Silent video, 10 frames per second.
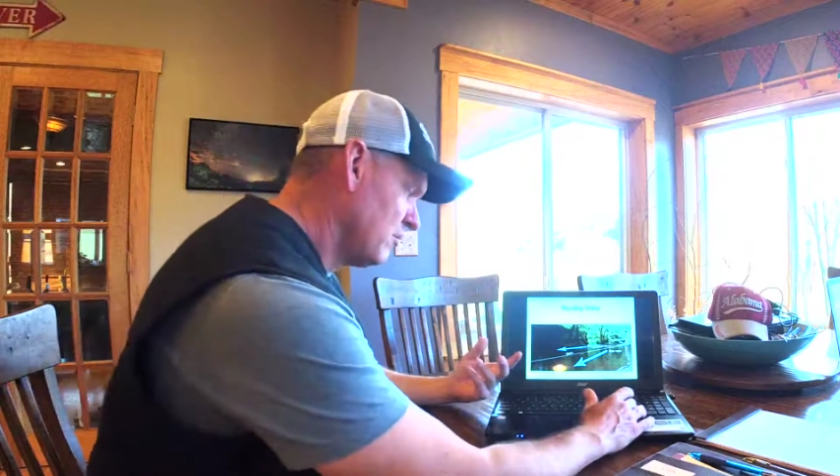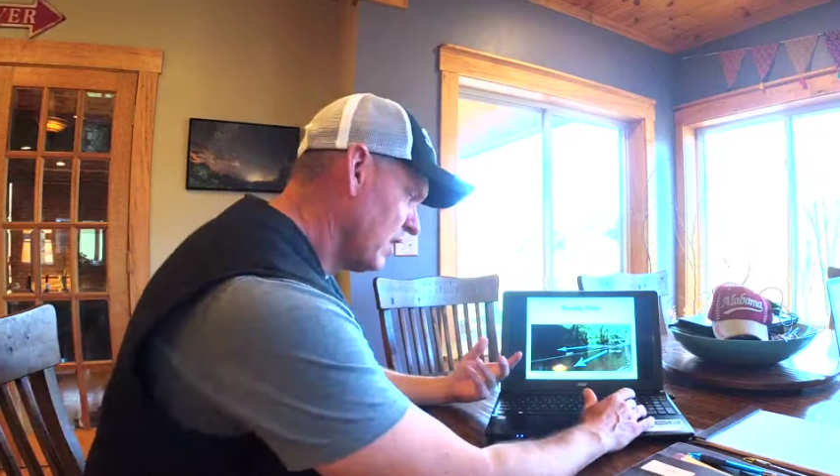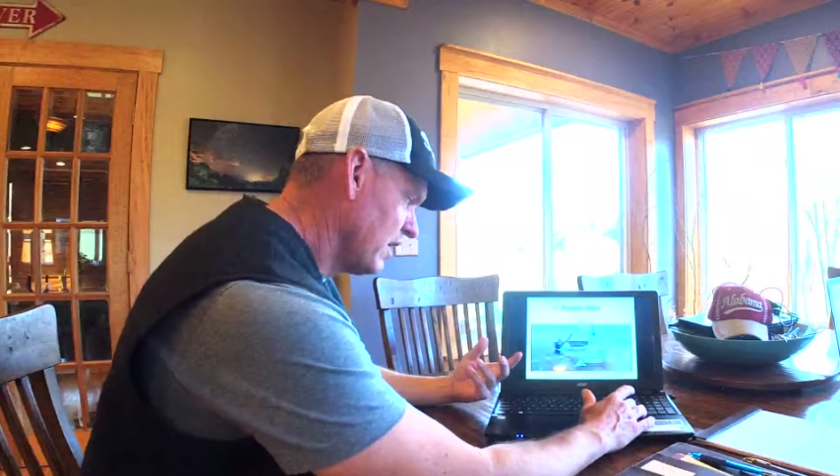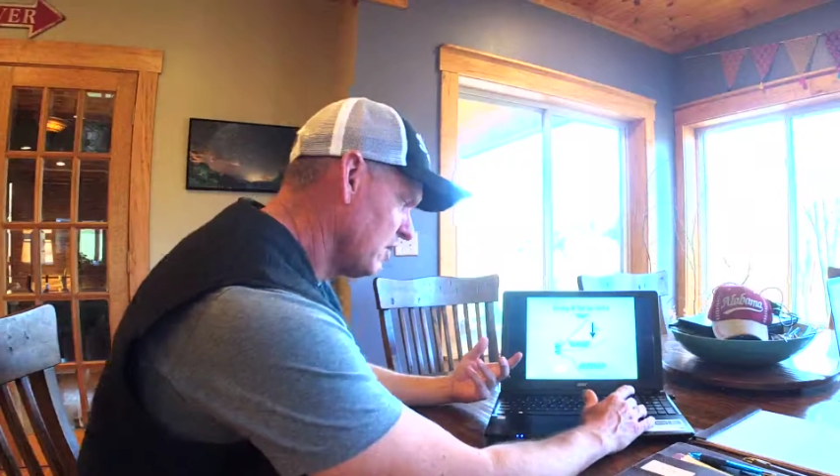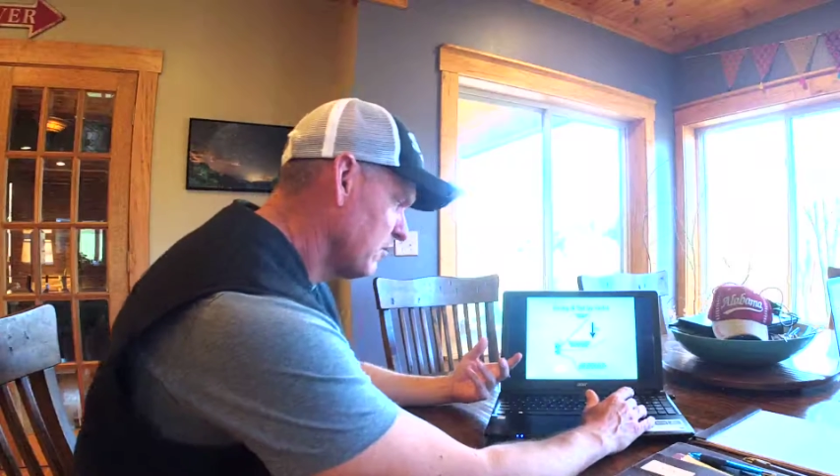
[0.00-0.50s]

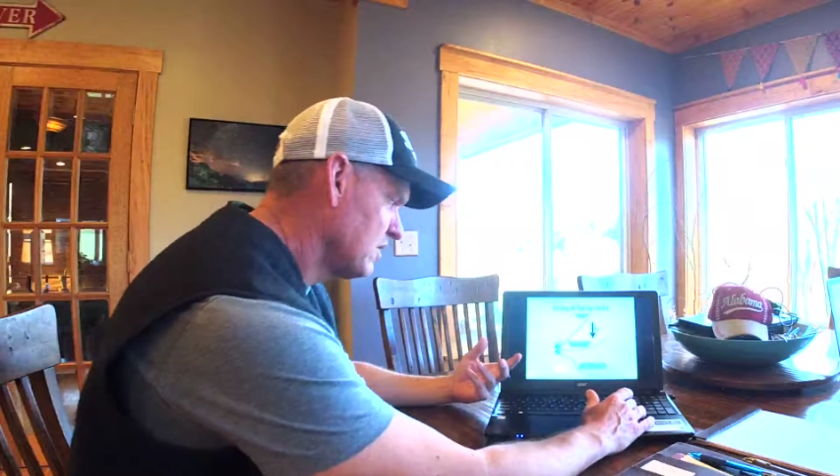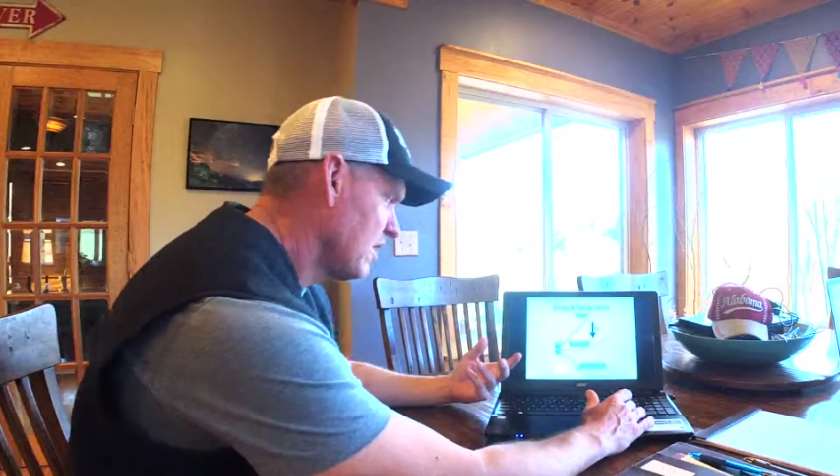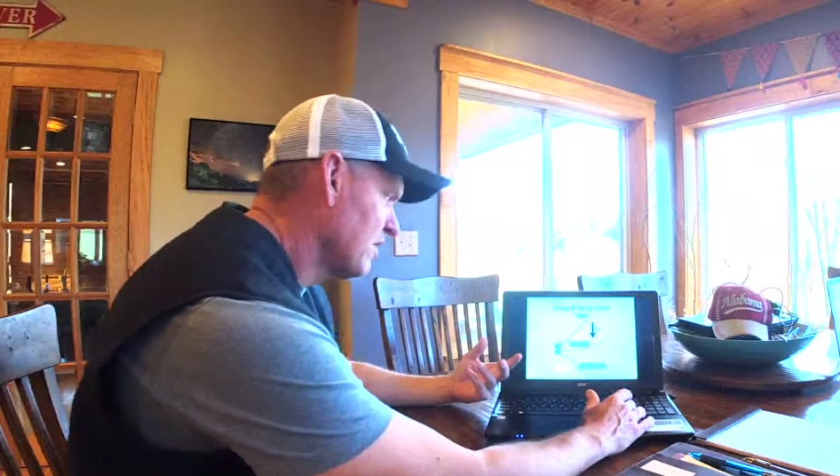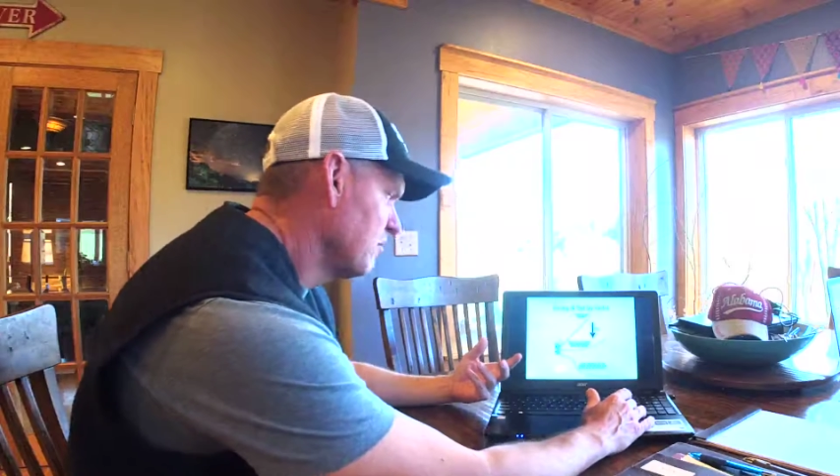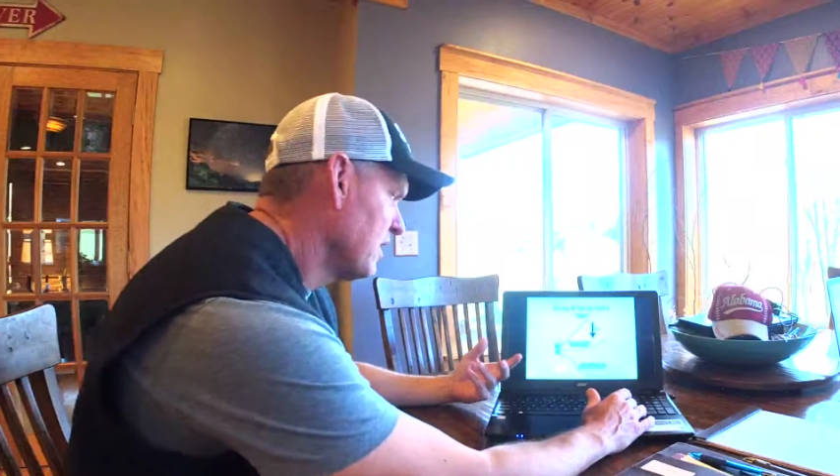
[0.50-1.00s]
But we'll
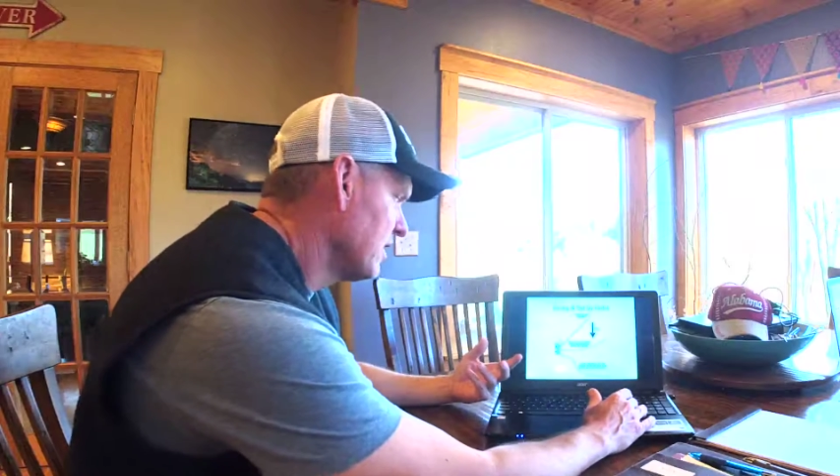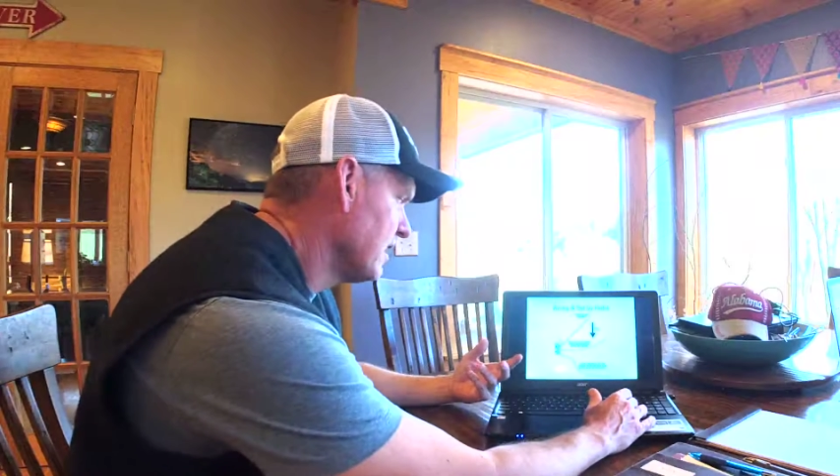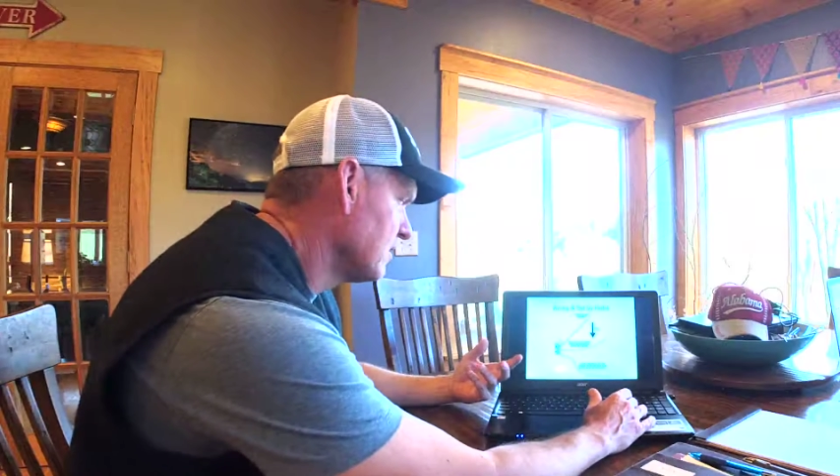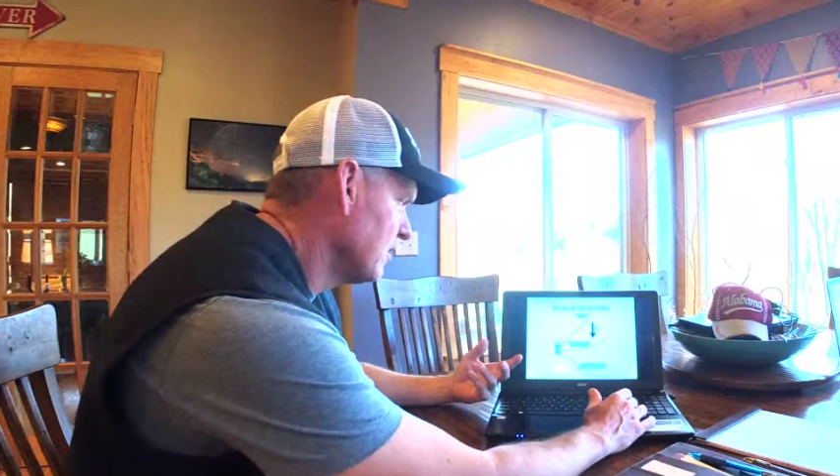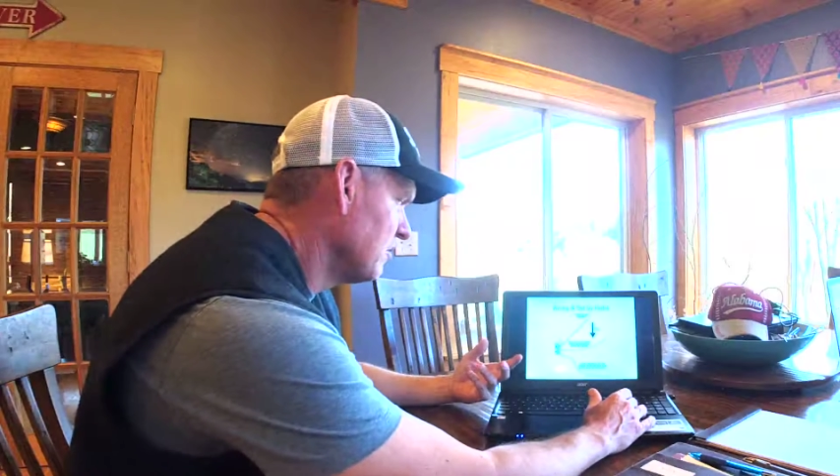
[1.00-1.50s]
talk about
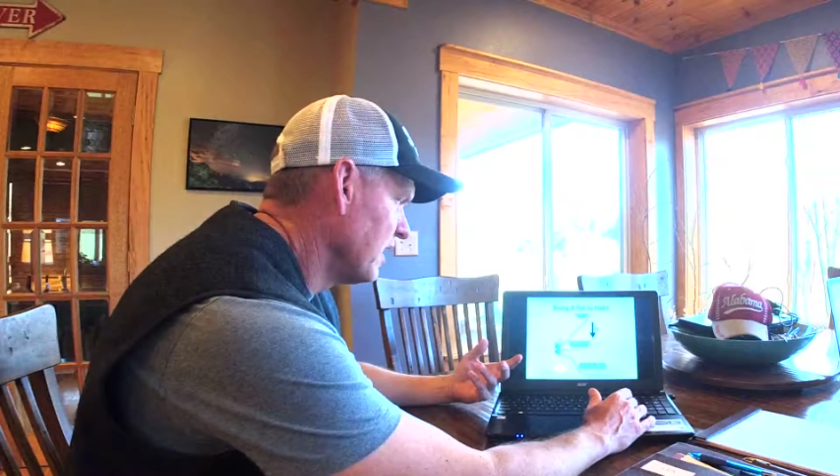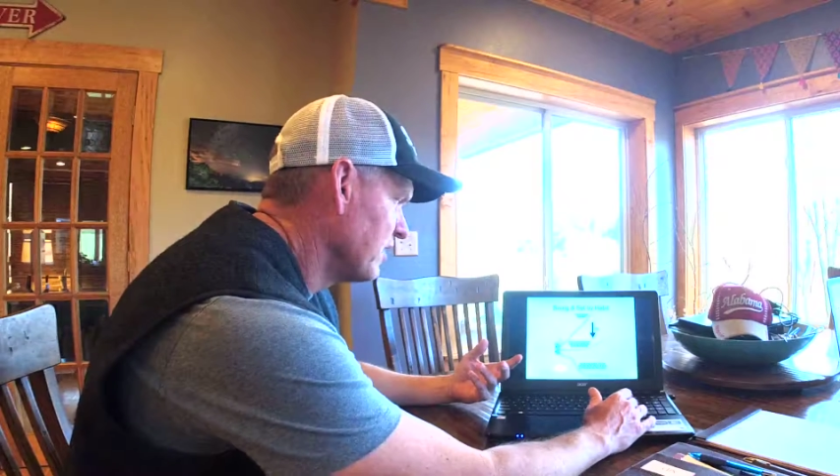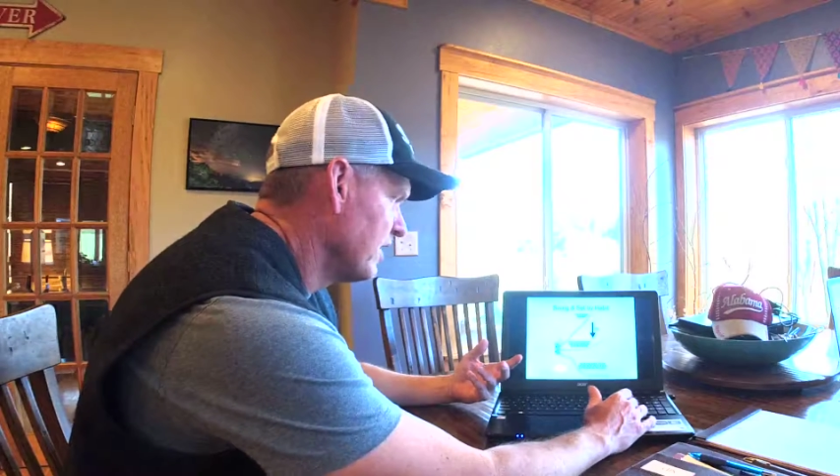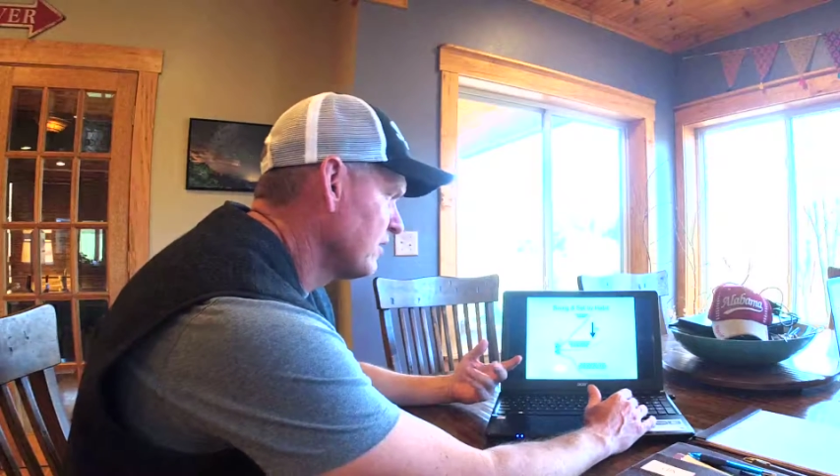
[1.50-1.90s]
that some later.